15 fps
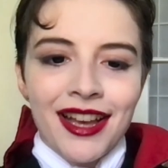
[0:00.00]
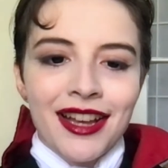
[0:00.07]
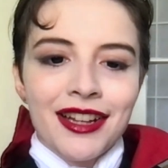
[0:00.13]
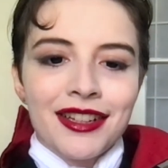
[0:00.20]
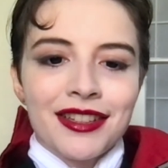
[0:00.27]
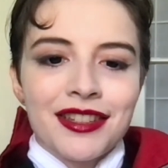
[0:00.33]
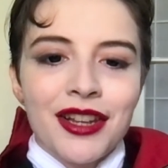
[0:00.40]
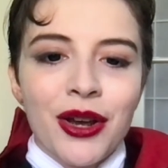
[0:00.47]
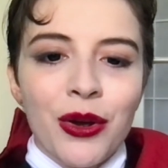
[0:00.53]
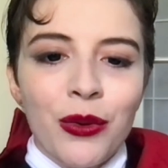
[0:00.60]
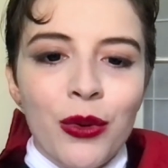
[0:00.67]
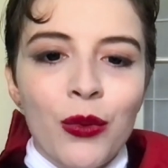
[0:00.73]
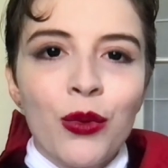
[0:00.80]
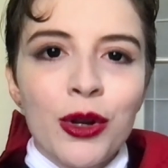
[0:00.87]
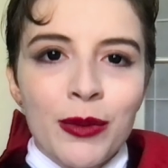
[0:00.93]
So
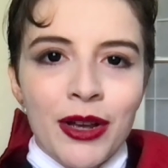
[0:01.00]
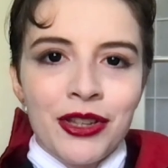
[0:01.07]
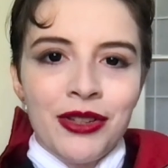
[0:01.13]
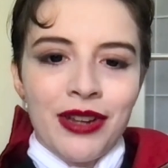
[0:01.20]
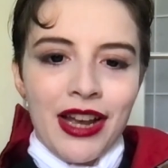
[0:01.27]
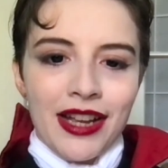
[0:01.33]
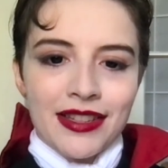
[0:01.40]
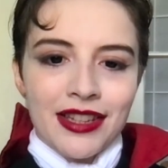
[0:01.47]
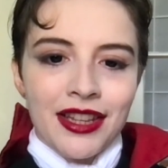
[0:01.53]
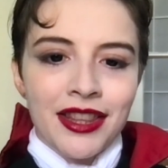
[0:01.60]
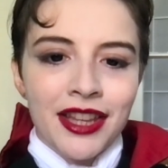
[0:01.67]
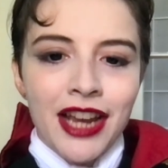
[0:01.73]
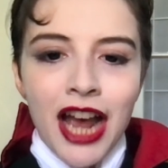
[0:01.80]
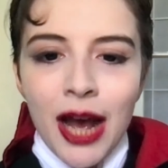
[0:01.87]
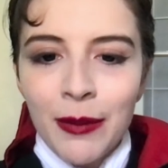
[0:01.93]
what about you guys? In the
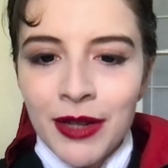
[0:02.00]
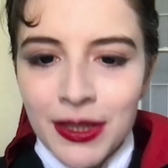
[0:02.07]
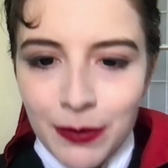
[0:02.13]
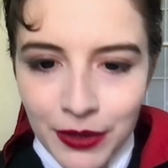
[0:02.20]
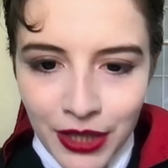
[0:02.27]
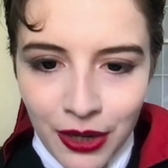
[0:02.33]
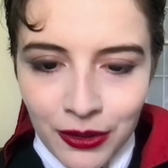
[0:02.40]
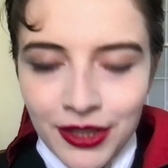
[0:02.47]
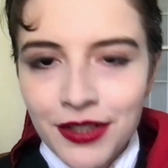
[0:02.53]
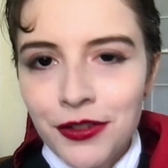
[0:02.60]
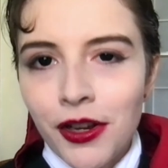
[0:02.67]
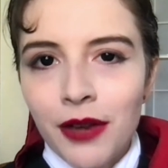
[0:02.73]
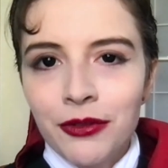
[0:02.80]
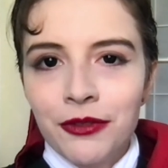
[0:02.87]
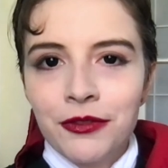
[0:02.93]
comments below, list
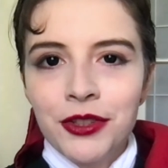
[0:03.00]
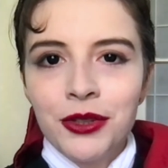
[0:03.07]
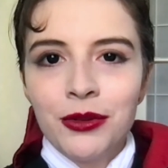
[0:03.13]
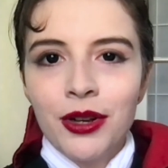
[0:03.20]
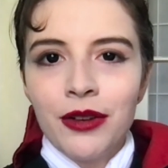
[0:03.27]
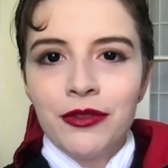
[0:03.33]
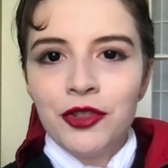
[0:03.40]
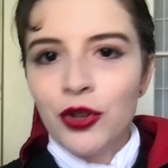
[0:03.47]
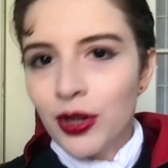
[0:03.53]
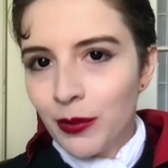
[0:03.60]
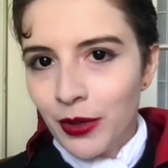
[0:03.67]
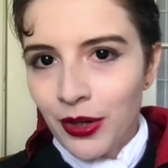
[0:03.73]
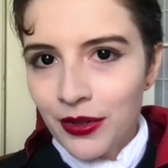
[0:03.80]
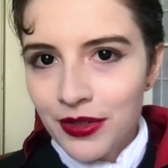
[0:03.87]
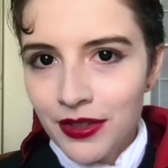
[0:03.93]
off a few of your
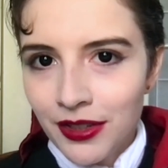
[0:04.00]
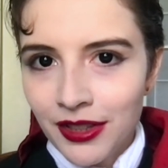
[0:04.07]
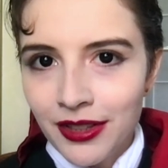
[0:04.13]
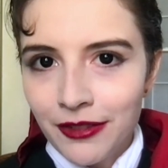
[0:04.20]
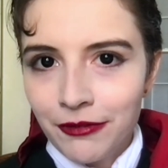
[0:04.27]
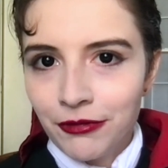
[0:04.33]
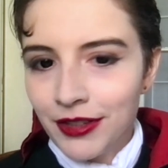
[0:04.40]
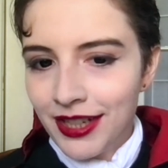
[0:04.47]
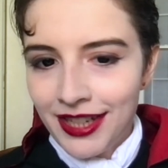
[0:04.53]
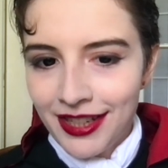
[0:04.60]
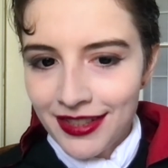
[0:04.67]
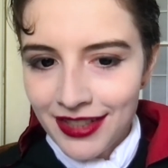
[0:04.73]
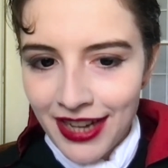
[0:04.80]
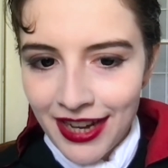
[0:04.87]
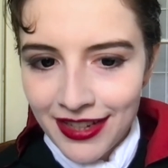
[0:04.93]
personal
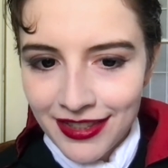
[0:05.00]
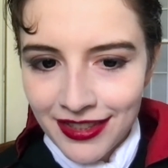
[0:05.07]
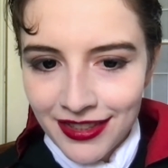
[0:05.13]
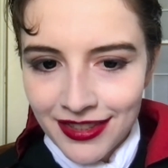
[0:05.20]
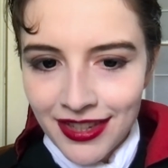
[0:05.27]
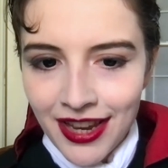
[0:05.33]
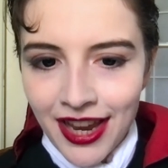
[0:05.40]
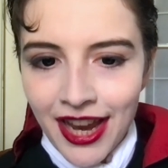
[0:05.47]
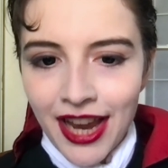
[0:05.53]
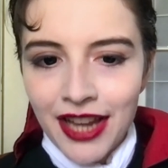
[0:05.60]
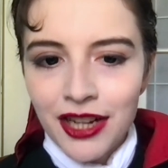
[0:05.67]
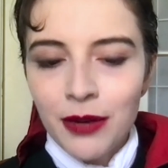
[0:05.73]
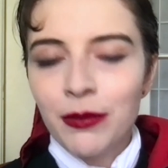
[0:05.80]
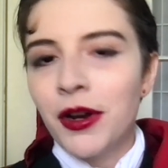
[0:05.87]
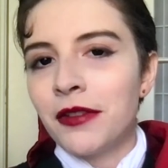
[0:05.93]
freakiest cases. And
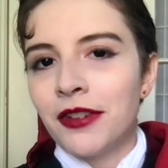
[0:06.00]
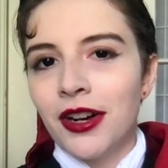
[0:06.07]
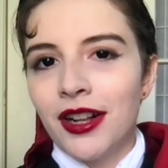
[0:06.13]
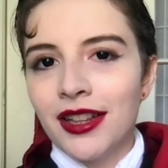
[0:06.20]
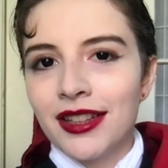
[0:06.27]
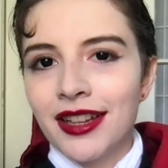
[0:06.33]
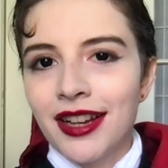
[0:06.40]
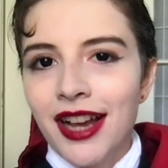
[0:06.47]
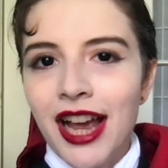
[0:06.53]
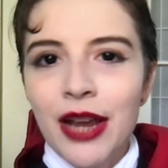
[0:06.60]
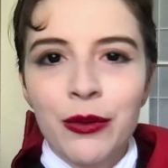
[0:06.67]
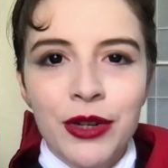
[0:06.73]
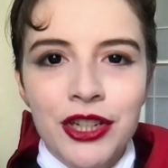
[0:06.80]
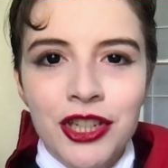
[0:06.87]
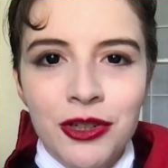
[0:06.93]
above all, I
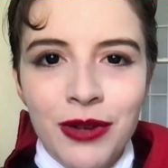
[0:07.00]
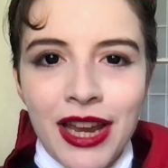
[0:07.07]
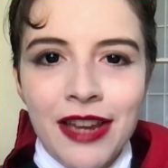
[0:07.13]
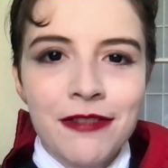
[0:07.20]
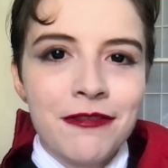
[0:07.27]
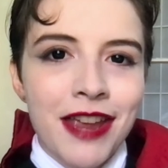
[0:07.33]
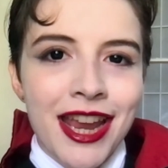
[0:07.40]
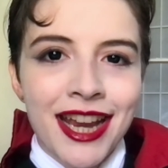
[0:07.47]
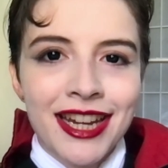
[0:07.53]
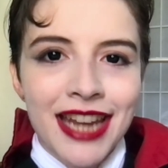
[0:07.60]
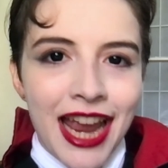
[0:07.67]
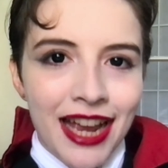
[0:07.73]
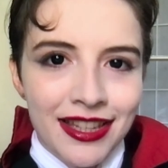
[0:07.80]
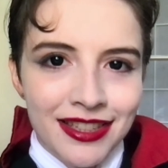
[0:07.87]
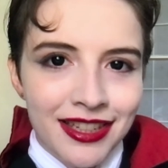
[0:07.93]
wish you a
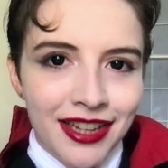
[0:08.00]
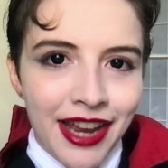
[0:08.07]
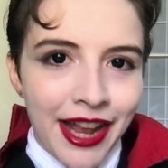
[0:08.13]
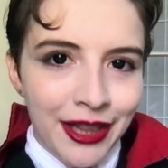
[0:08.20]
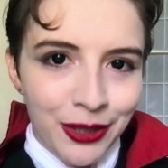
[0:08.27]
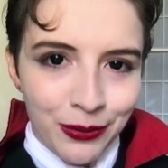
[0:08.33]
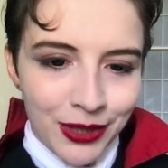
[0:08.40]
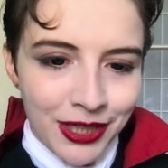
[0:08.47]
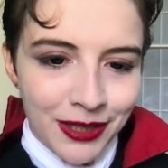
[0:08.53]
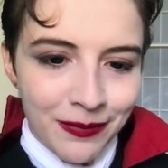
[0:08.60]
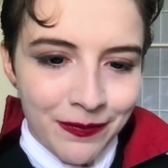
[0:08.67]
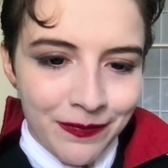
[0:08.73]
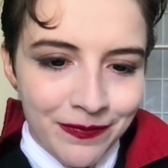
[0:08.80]
fantastic Halloween.